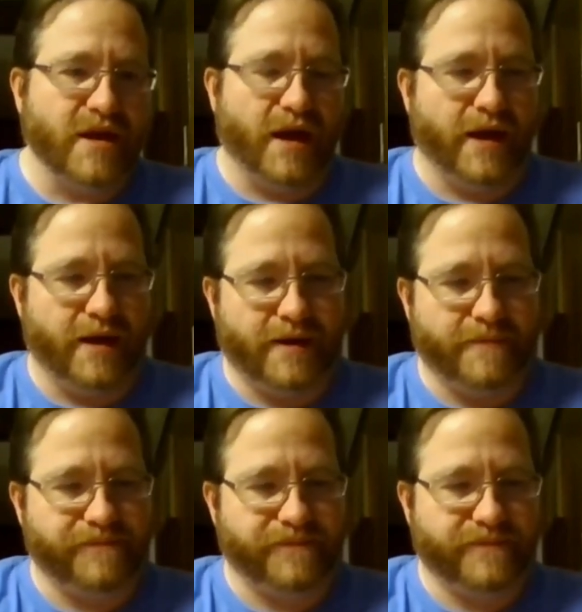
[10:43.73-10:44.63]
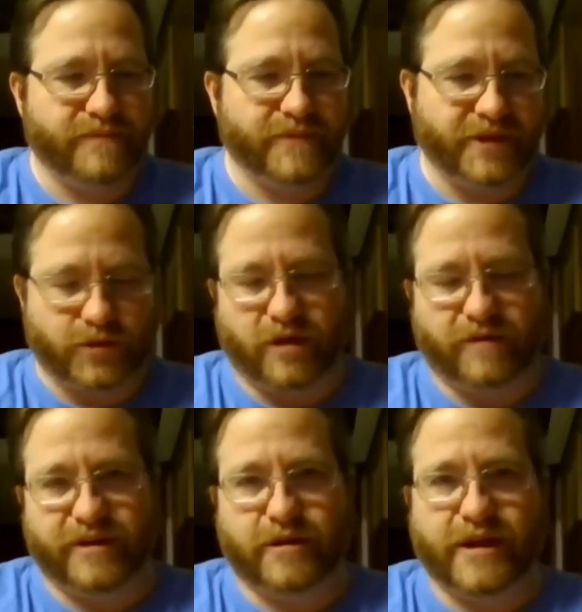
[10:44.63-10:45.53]
The
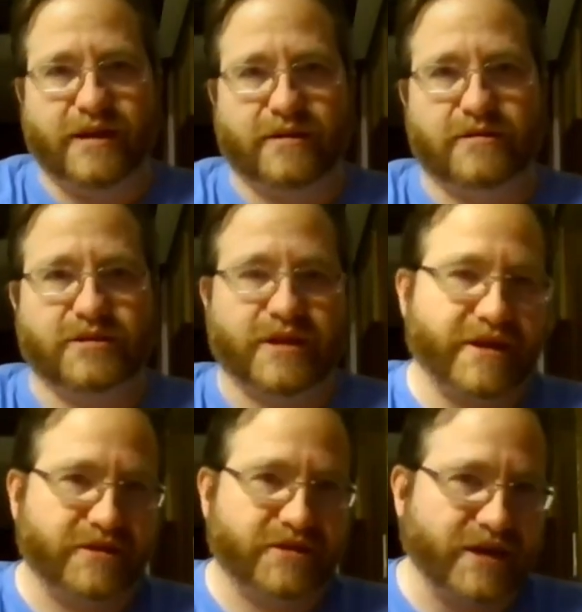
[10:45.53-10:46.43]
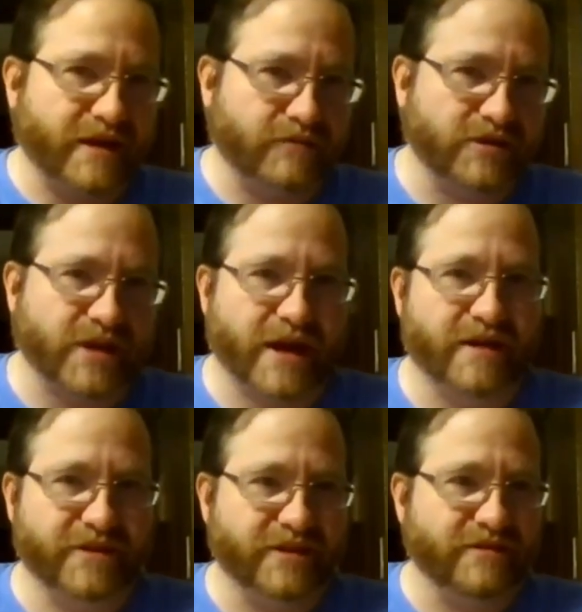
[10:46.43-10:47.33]
$1,200, like you said, was kind of
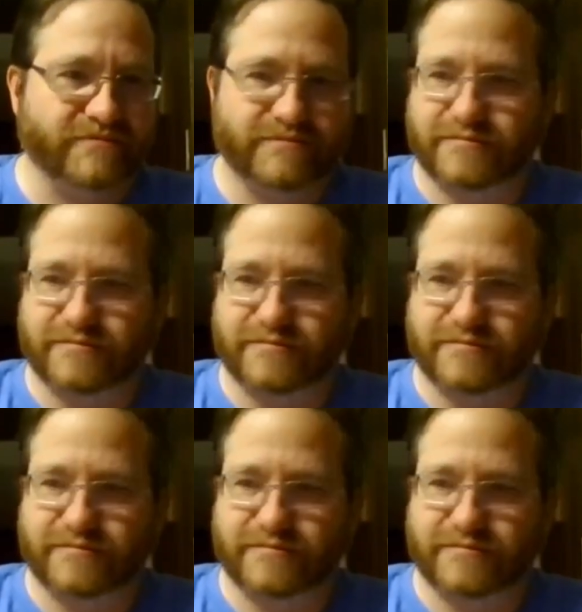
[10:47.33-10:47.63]
a